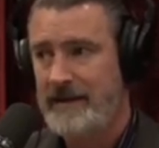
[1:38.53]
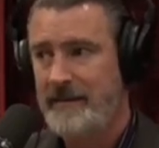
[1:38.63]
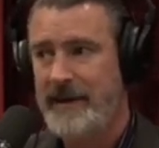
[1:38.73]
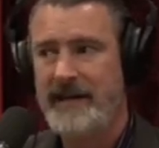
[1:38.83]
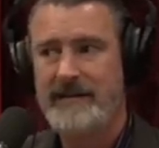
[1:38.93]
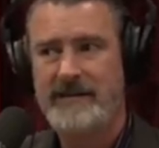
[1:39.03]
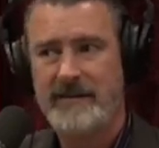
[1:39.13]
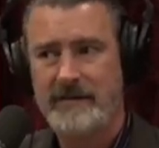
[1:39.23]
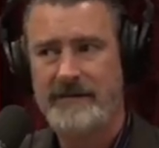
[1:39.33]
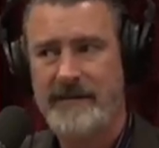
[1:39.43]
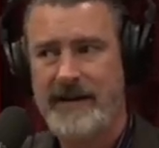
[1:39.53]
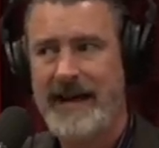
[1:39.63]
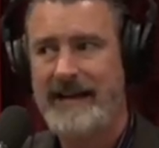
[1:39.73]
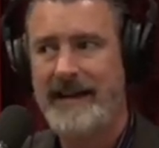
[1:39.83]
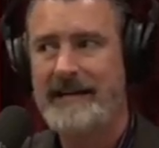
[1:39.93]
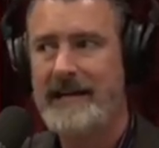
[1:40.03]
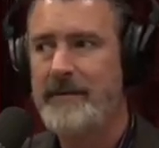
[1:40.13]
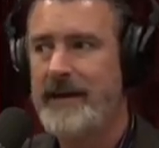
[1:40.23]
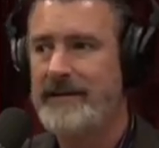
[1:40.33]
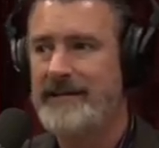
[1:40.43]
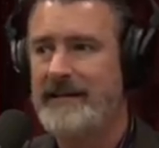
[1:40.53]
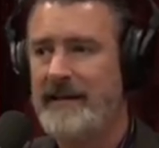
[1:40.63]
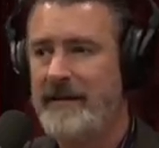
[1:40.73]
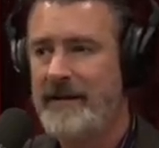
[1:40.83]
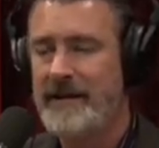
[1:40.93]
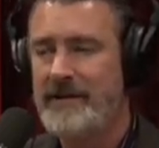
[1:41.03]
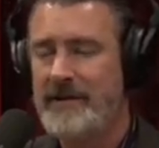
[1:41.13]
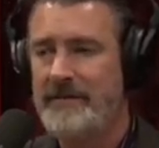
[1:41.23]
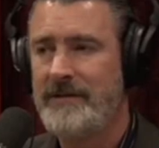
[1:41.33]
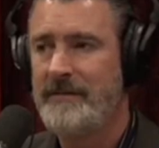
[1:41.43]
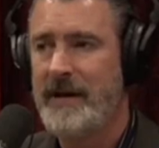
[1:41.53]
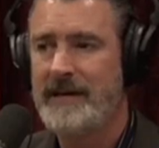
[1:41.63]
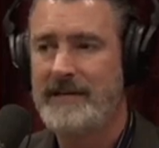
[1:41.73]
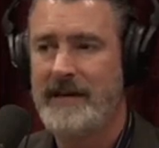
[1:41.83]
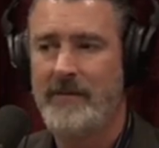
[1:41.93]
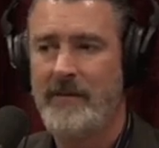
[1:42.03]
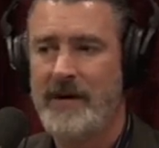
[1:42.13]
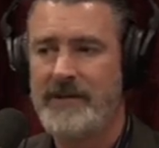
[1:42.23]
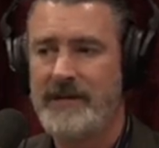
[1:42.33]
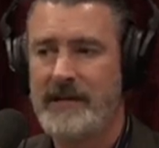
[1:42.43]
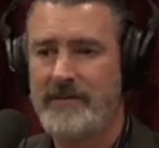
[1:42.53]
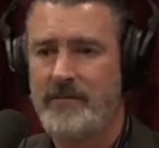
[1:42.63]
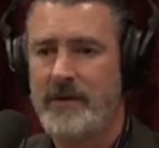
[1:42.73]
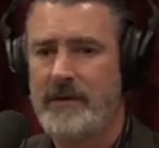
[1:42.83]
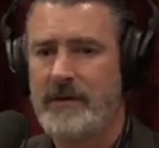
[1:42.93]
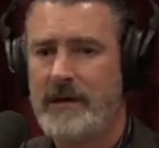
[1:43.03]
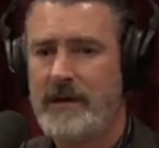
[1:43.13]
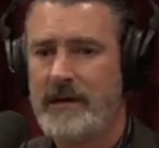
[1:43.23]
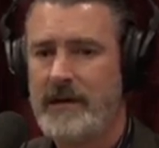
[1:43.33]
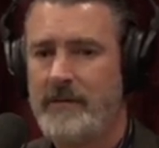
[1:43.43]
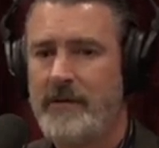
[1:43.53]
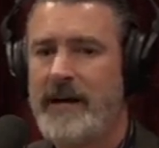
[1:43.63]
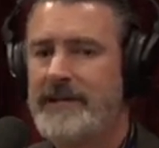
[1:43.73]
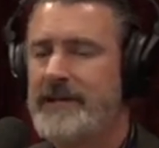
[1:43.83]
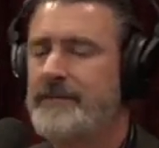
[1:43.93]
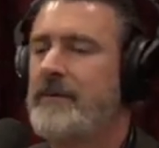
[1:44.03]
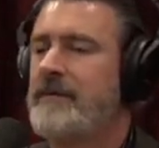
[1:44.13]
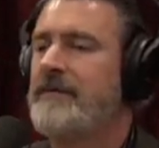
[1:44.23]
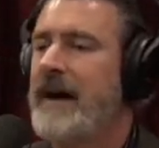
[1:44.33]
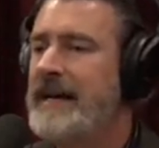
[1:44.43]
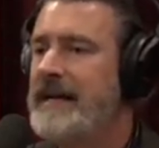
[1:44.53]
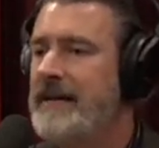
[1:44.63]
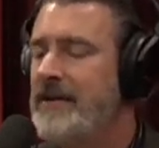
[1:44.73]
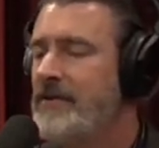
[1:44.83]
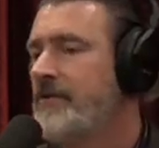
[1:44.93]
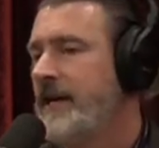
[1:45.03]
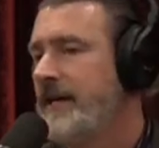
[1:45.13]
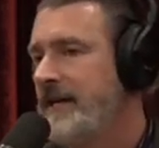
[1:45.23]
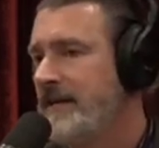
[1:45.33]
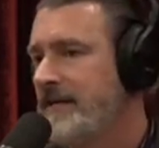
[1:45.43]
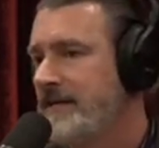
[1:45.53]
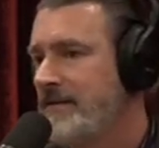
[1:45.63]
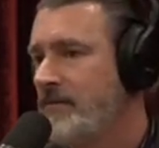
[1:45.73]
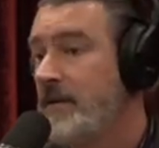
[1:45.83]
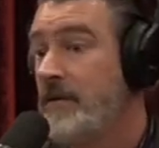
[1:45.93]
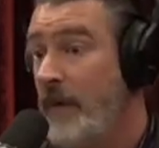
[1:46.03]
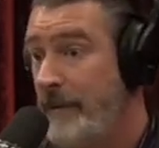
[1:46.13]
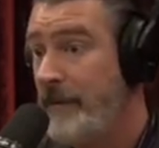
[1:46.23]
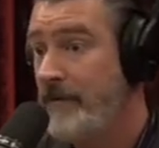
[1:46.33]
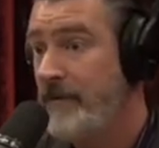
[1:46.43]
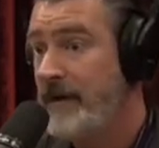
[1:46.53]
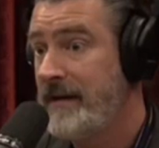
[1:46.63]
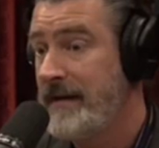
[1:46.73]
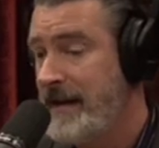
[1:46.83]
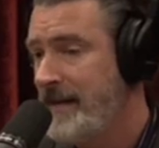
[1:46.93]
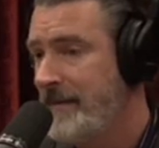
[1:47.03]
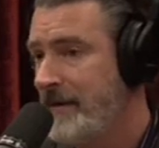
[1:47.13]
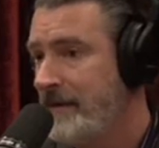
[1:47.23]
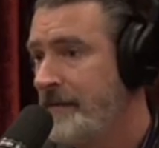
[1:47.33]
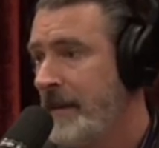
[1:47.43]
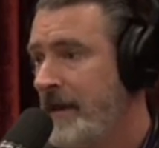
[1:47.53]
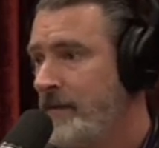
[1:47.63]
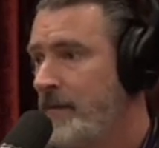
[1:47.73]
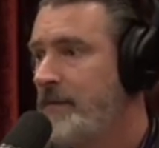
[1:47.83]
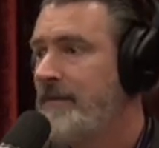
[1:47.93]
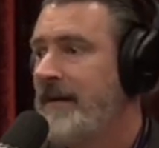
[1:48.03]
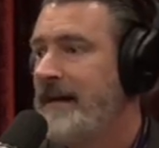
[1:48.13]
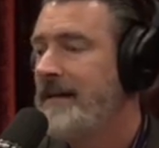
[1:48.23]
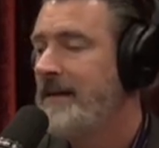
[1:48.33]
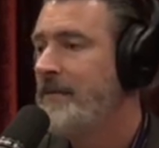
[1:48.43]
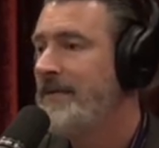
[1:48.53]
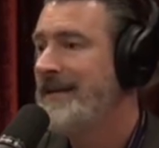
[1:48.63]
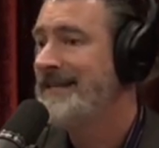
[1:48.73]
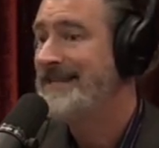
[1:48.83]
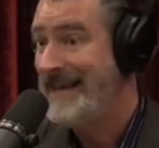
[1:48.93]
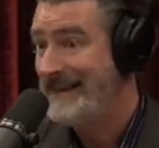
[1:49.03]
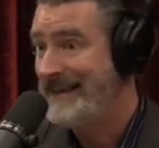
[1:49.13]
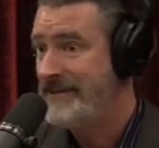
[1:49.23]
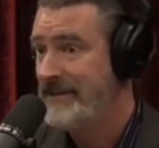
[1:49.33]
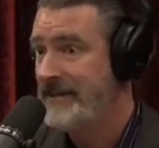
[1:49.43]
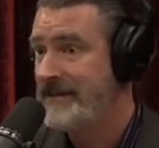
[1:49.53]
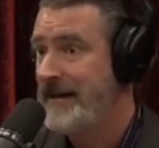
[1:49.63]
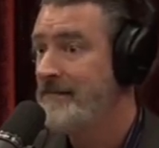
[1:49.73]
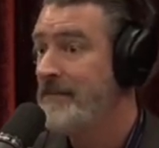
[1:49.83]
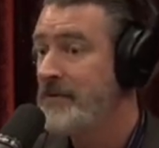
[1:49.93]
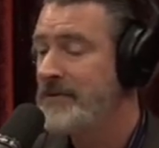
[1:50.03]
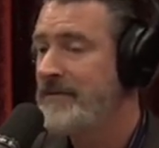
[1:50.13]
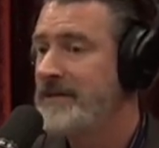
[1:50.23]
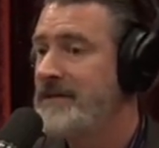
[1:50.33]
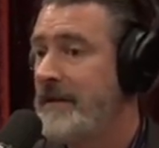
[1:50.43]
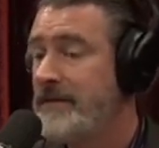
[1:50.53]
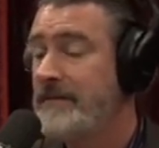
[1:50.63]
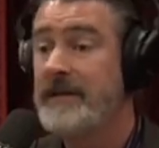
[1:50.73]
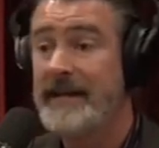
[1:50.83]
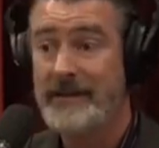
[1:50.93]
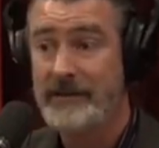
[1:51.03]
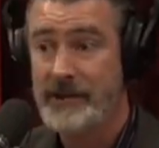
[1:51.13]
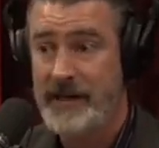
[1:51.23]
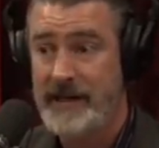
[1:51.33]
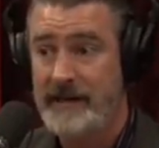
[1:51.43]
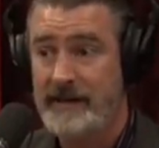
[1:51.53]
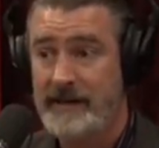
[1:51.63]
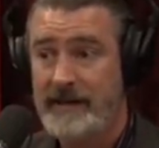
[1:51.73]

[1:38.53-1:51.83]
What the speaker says: But I don't find that likely without a significant shift in mindset in Washington, because we're not just providing the Ukrainians with the weaponry and the ammo. We're providing them with the intelligence and most of the steps of the kill chain.